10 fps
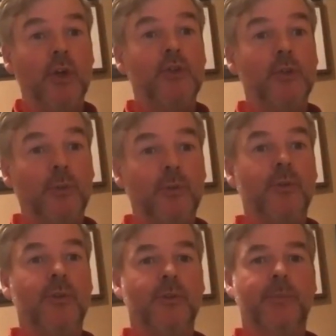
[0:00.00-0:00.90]
So
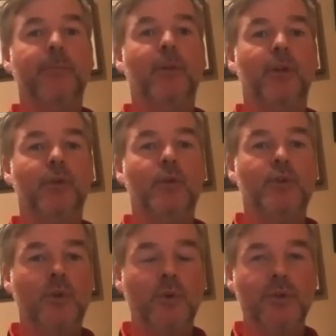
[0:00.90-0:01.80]
the people on
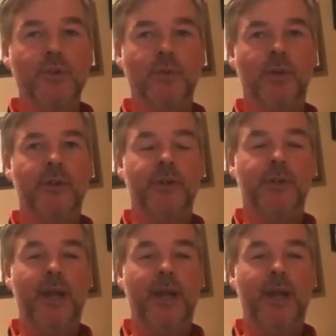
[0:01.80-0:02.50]
those courses were,